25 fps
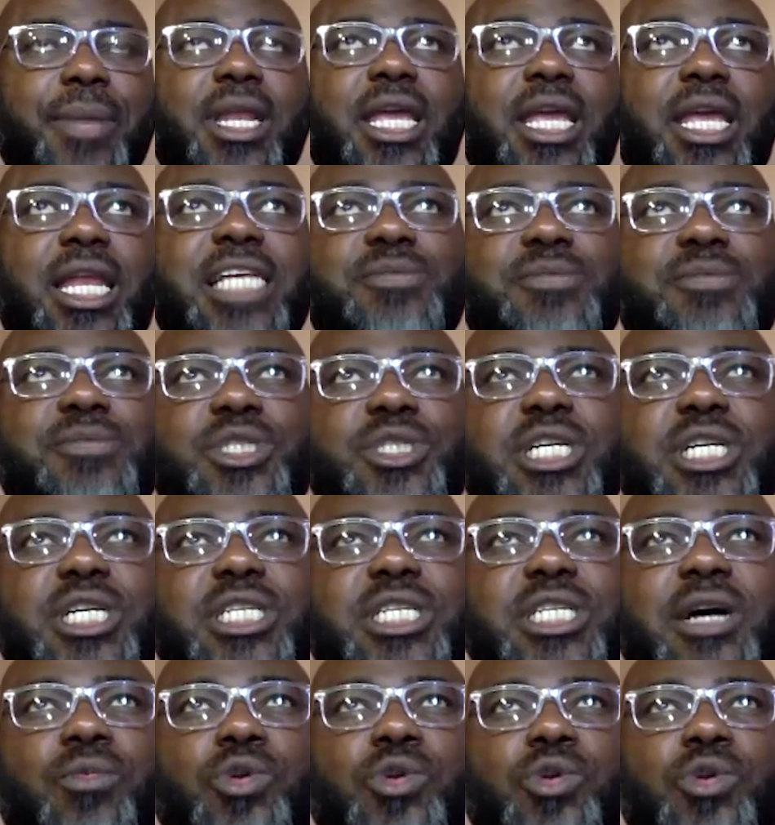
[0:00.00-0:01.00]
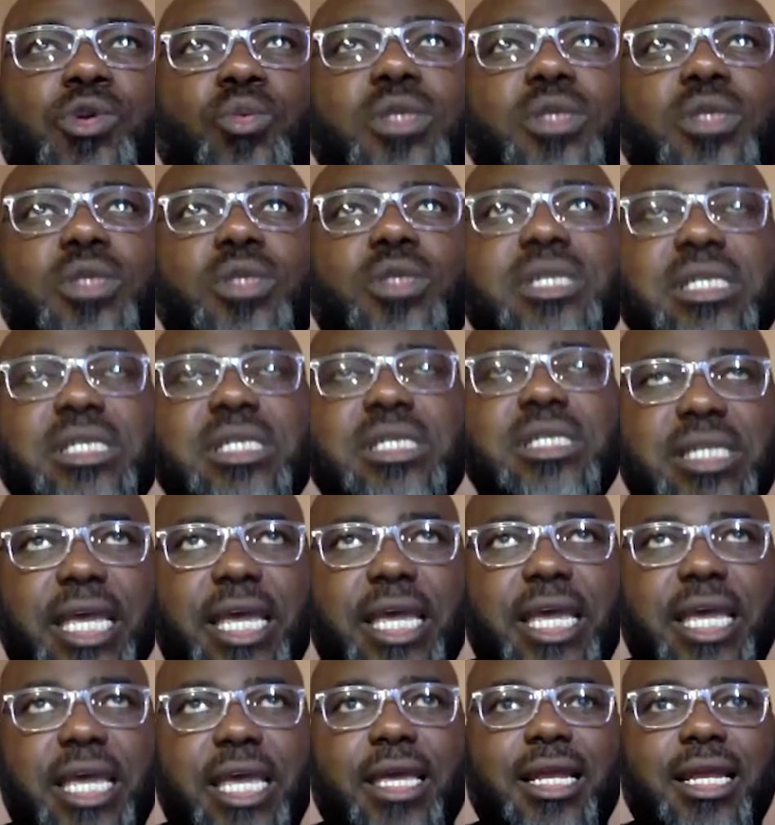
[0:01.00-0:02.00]
I mean, in as much as I would want
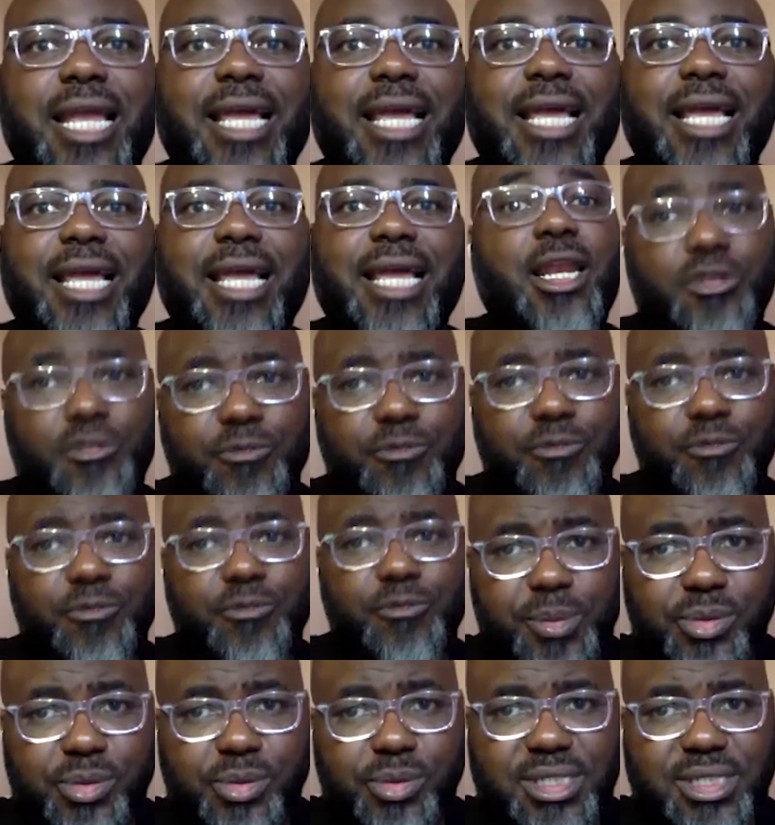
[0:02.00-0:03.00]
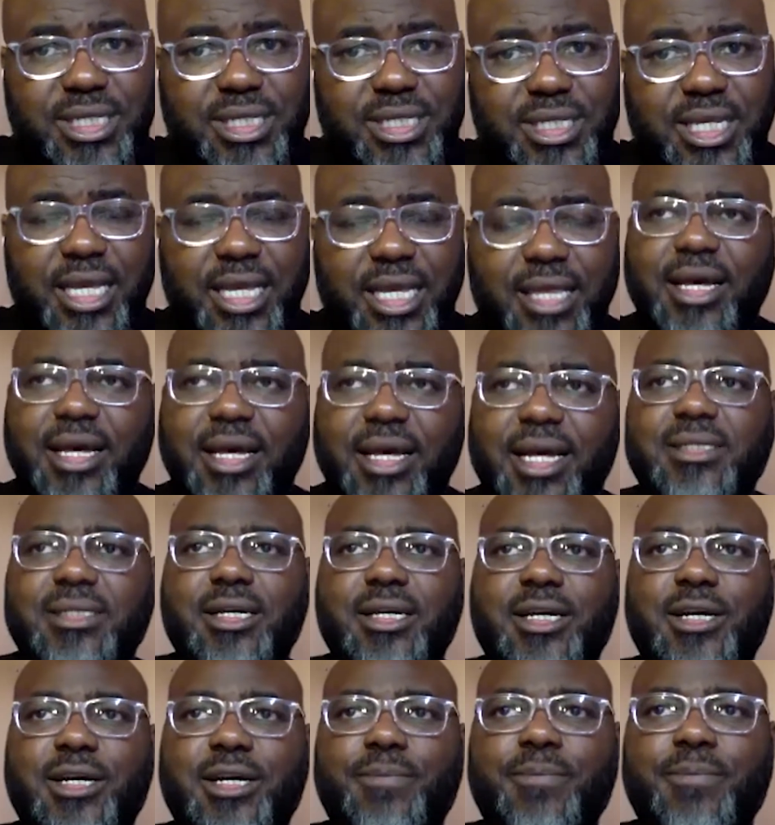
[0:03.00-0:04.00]
to say, like a lot of people say
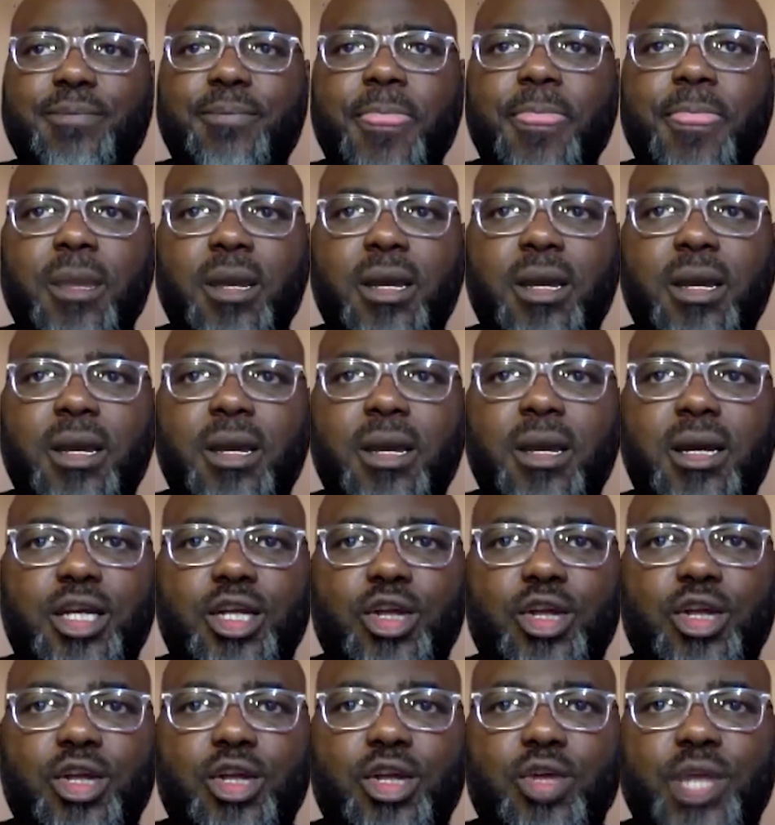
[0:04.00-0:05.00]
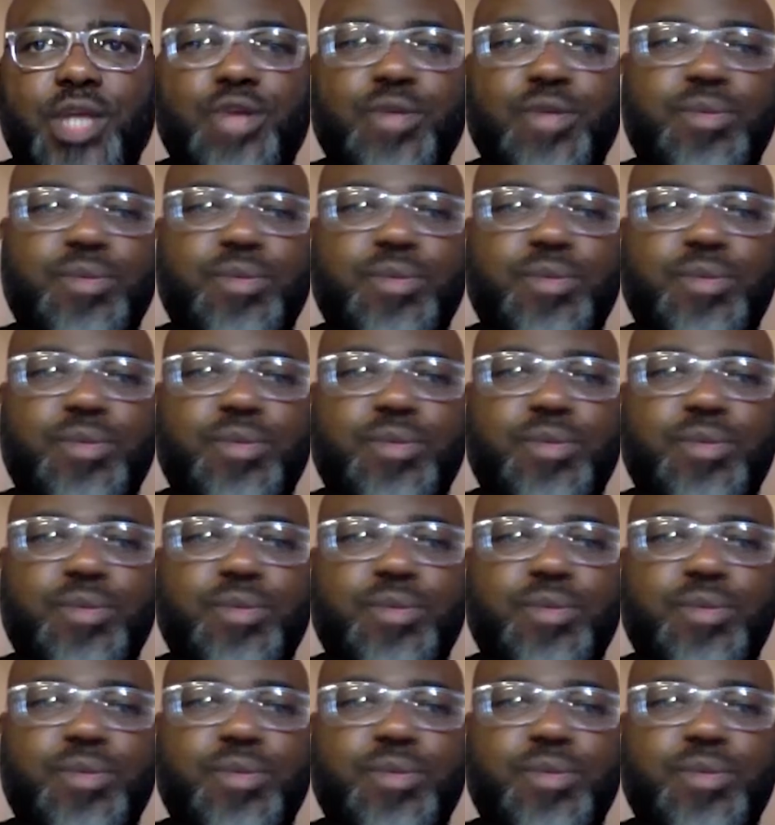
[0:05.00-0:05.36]
that, uh, you know,